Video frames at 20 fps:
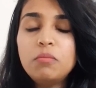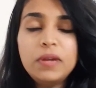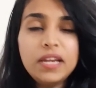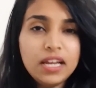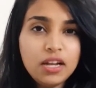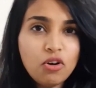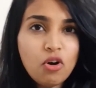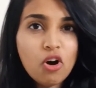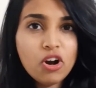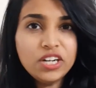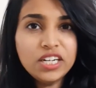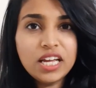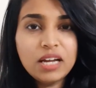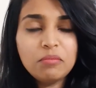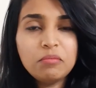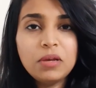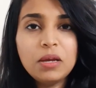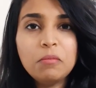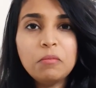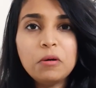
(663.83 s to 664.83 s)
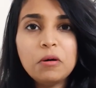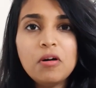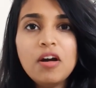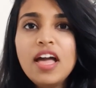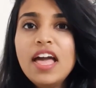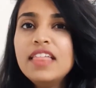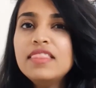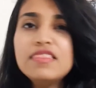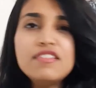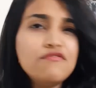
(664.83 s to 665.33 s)
brick contact paper,
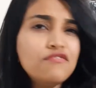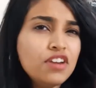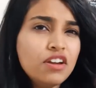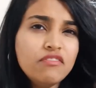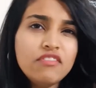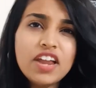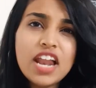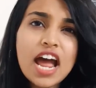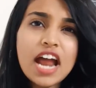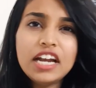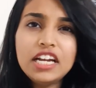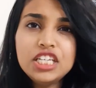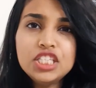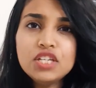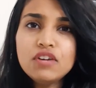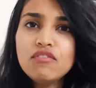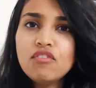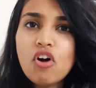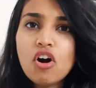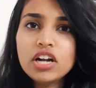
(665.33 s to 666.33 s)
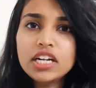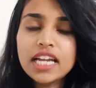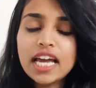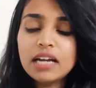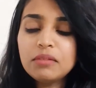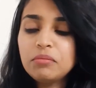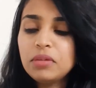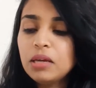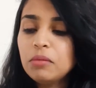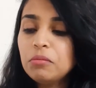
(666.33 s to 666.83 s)
different varieties of
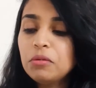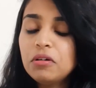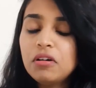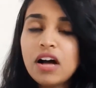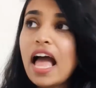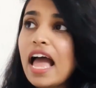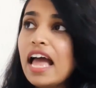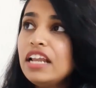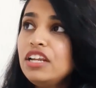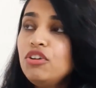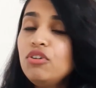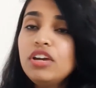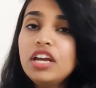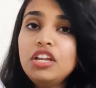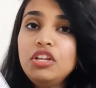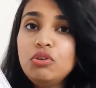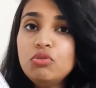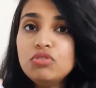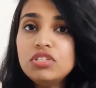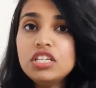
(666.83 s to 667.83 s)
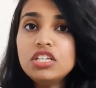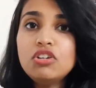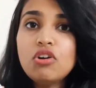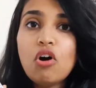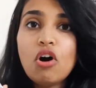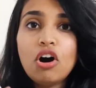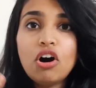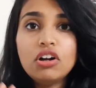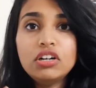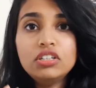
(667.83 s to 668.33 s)
contact paper, and you can use it
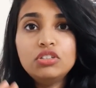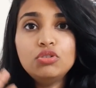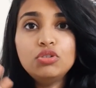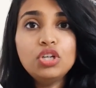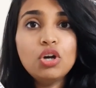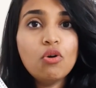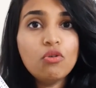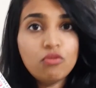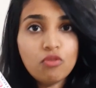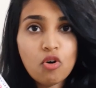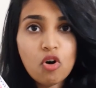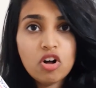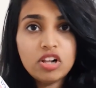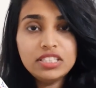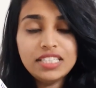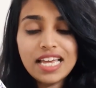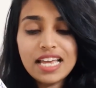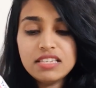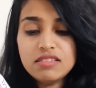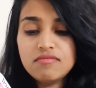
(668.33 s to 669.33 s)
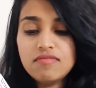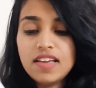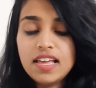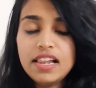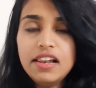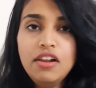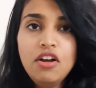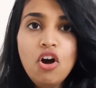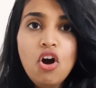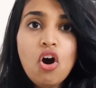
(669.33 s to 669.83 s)
onto your walls as
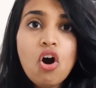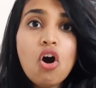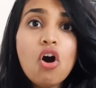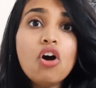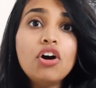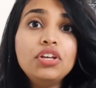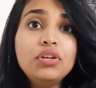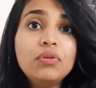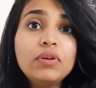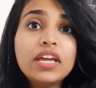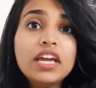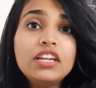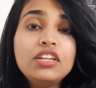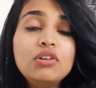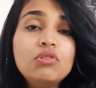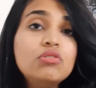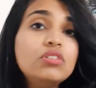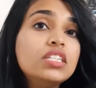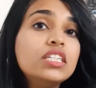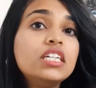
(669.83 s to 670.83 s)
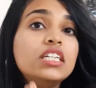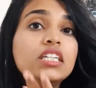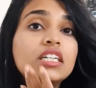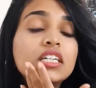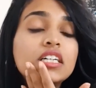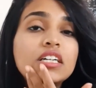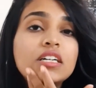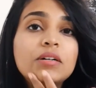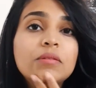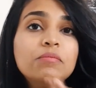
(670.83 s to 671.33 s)
well, or you can use it
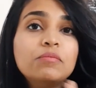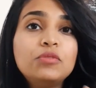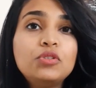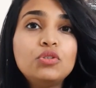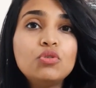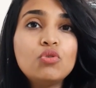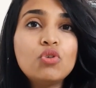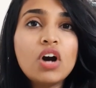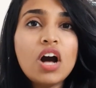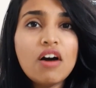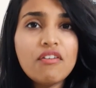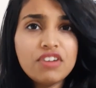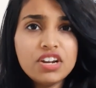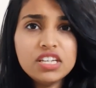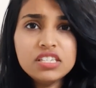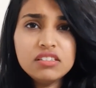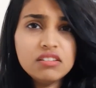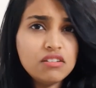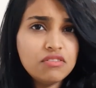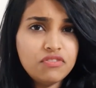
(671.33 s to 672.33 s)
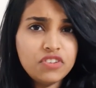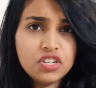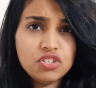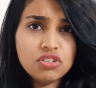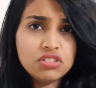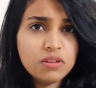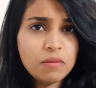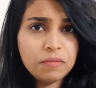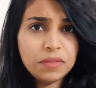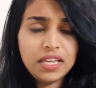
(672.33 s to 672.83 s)
to cover a surface or
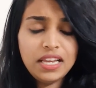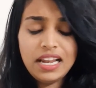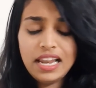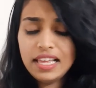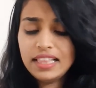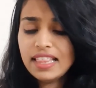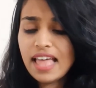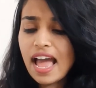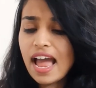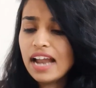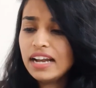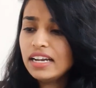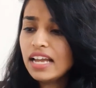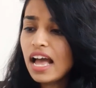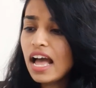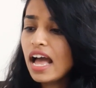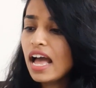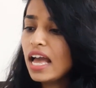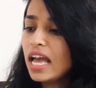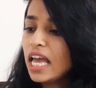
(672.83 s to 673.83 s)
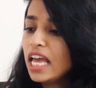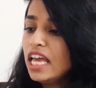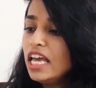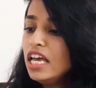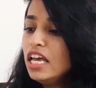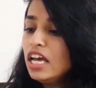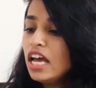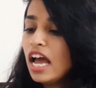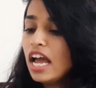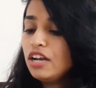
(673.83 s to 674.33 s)
something like that.
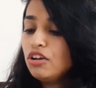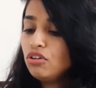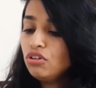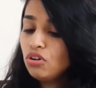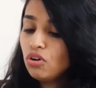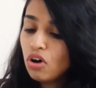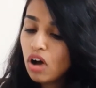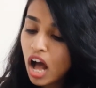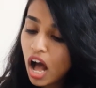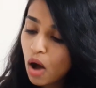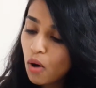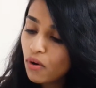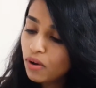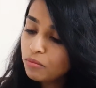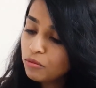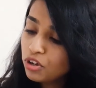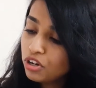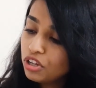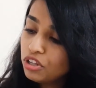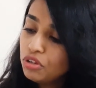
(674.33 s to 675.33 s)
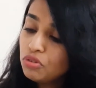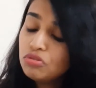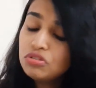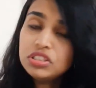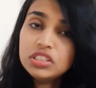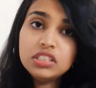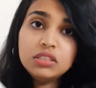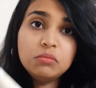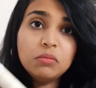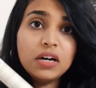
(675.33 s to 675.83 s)
I don't know how I'm gonna
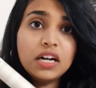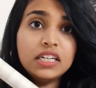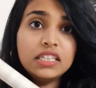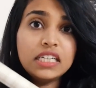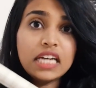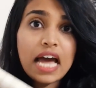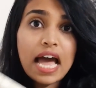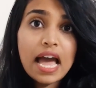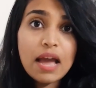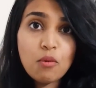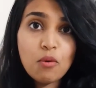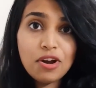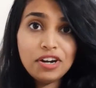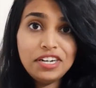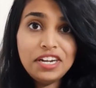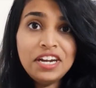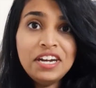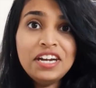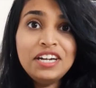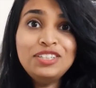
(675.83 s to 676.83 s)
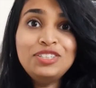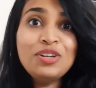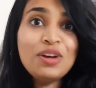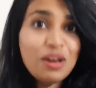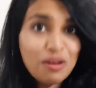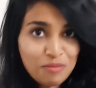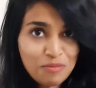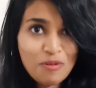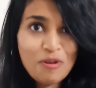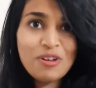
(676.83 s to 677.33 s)
use it, but I wanted it, so
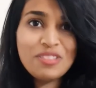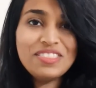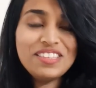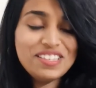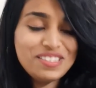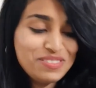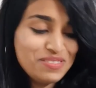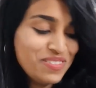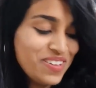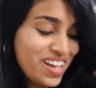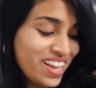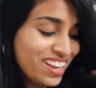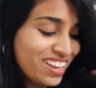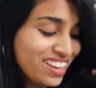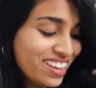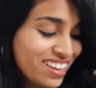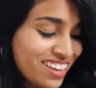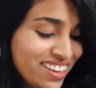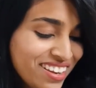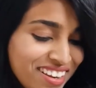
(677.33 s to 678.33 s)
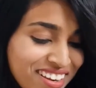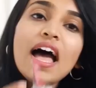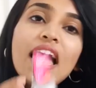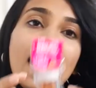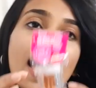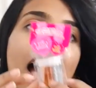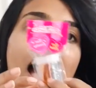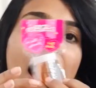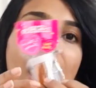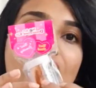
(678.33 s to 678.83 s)
I bought this one. I
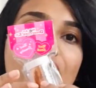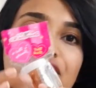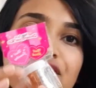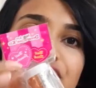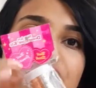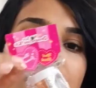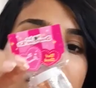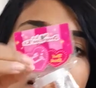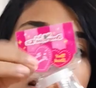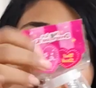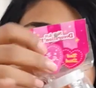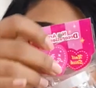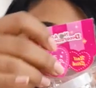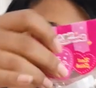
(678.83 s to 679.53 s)
have this